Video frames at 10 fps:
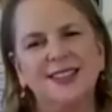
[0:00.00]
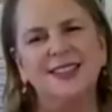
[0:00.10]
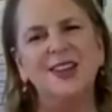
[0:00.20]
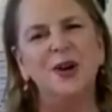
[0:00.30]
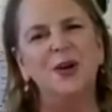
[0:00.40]

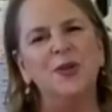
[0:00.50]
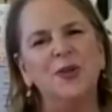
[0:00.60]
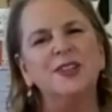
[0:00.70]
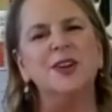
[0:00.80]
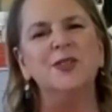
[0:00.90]
So
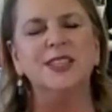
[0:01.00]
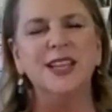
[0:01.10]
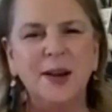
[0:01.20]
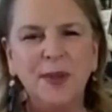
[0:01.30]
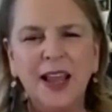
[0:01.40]

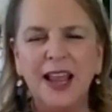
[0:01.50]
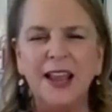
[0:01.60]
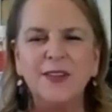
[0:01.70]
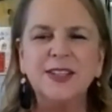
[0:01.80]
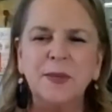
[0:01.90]
Deb,
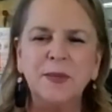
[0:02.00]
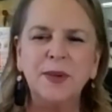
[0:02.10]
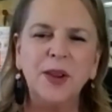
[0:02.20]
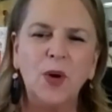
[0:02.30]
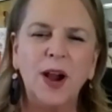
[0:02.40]
if
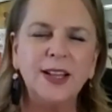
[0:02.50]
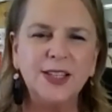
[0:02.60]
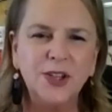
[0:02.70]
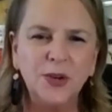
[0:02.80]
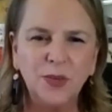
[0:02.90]
somebody
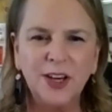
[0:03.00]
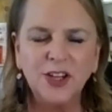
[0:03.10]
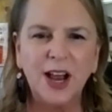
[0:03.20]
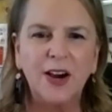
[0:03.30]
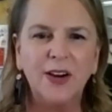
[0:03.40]
wants to
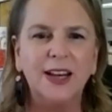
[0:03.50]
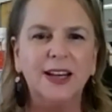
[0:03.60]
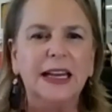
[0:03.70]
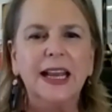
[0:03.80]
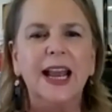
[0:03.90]
reach out
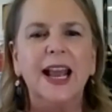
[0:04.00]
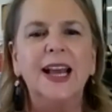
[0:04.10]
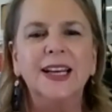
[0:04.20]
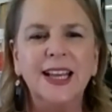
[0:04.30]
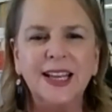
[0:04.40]
and
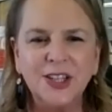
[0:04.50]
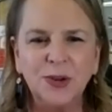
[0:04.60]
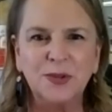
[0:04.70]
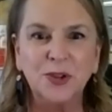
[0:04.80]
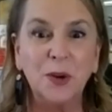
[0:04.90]
get to
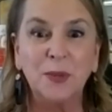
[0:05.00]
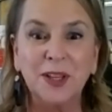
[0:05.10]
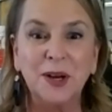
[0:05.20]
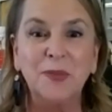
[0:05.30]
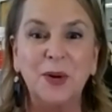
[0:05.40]
absorb a
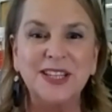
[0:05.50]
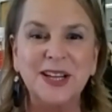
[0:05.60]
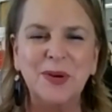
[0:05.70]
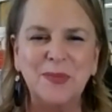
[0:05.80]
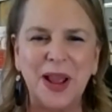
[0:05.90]
little more
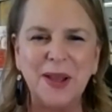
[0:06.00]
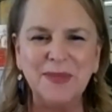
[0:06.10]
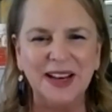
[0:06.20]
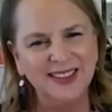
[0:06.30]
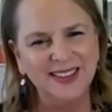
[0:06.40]
Deborah
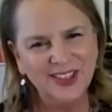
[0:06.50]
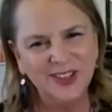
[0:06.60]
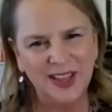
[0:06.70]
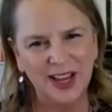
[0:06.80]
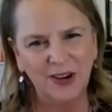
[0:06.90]
Bateman,
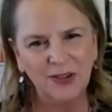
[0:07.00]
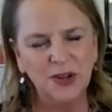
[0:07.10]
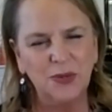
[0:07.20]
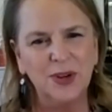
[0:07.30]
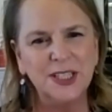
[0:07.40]
should they go
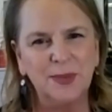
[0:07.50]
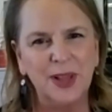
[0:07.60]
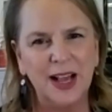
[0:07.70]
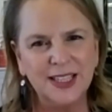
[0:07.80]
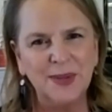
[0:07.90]
to
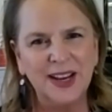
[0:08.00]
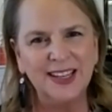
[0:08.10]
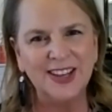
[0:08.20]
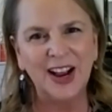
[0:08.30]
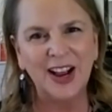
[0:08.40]

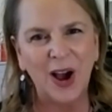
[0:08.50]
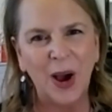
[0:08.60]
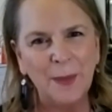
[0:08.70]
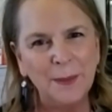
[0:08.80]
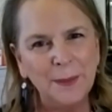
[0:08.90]

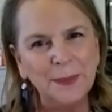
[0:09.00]
riskblossoming.com?